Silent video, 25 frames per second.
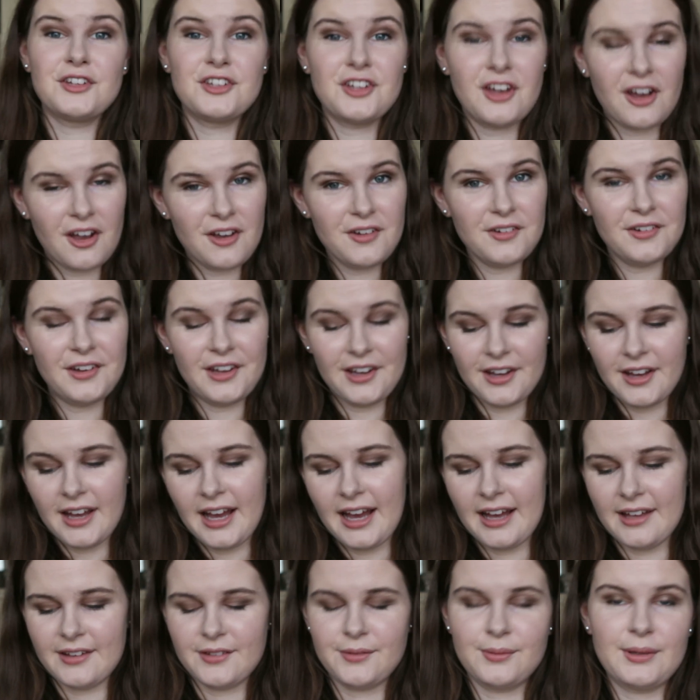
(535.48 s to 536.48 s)
For toner,
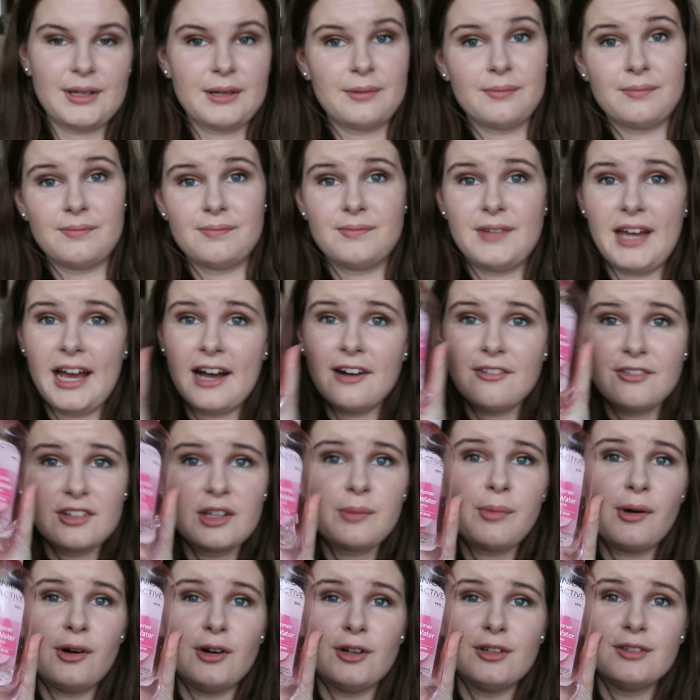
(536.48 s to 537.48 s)
as we can tell from
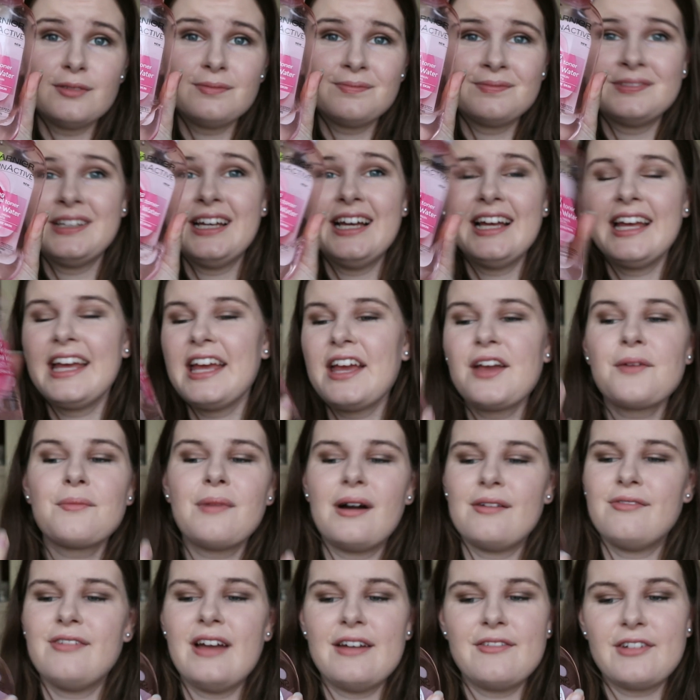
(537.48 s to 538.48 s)
the bottle,
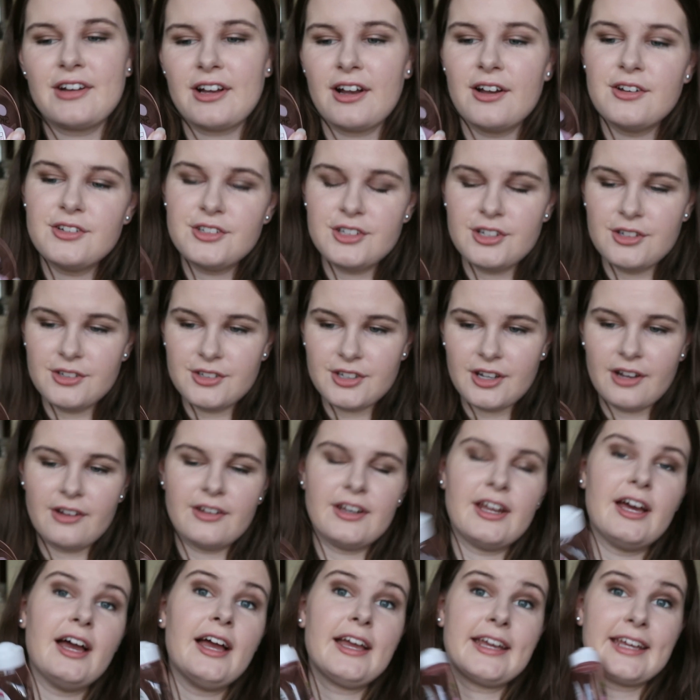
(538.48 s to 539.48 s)
my favourite go-to
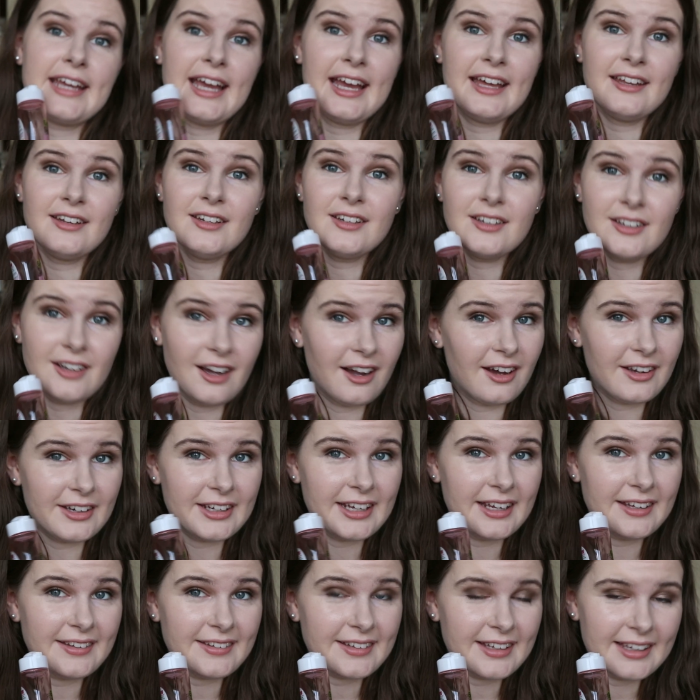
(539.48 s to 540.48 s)
toner, again,
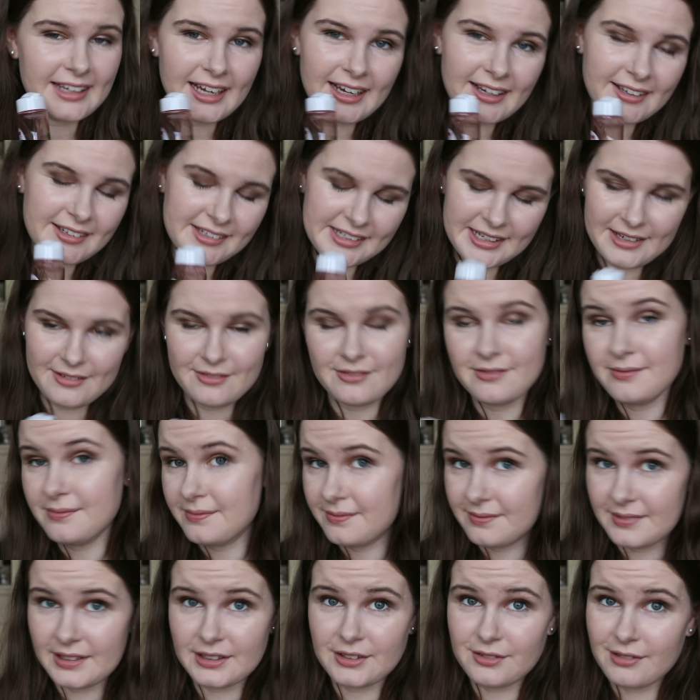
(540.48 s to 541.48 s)
Garnier Skin Active.
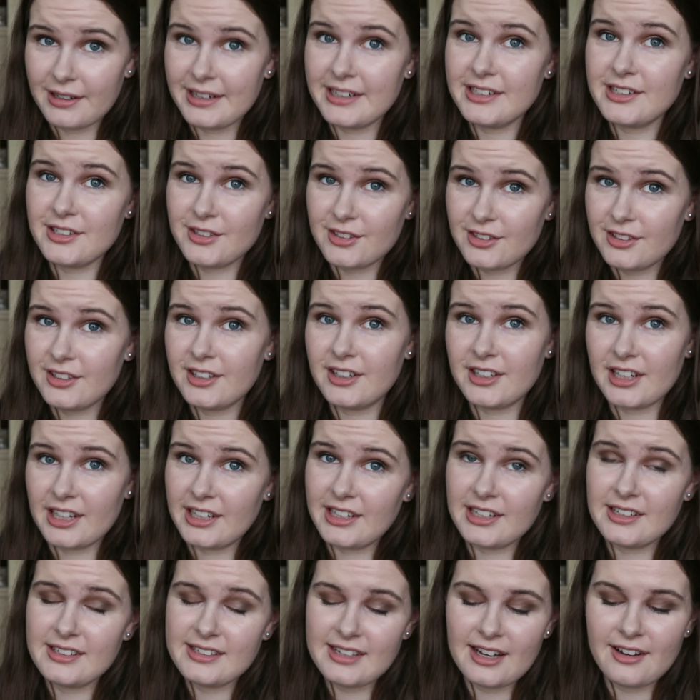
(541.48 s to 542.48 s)
This range is good, I
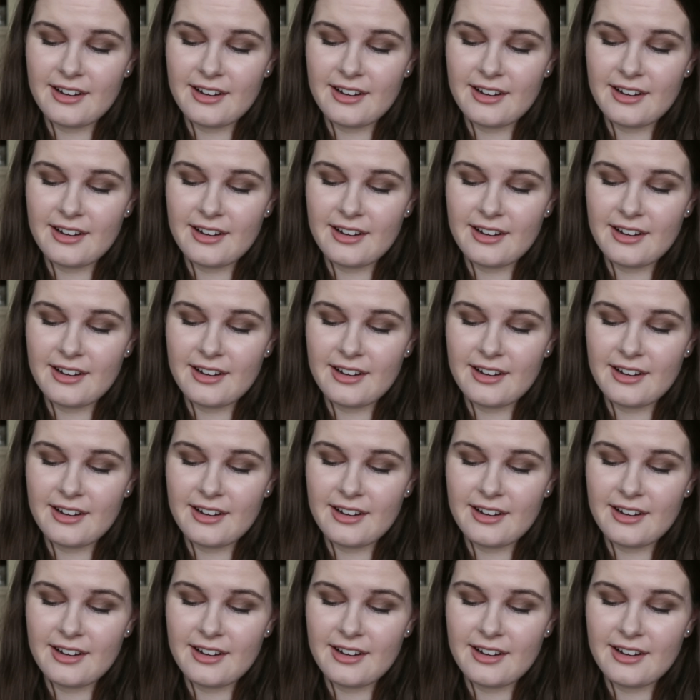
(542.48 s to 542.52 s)
did